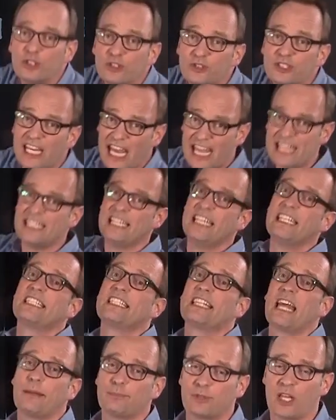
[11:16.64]
to take these
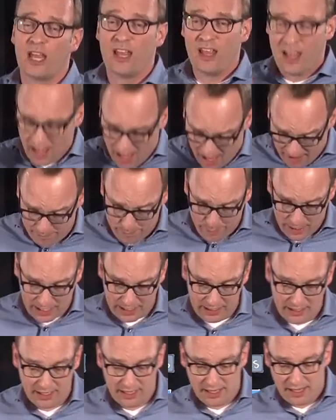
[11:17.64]
steps have
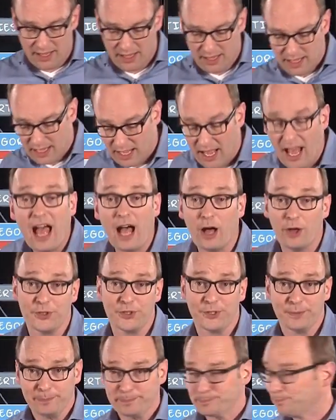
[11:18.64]
been uh,
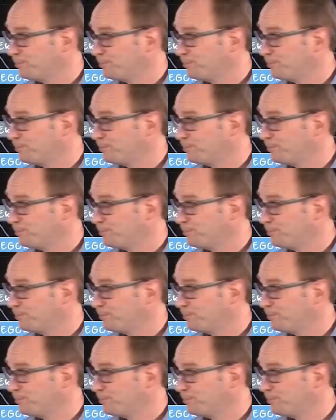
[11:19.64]
held.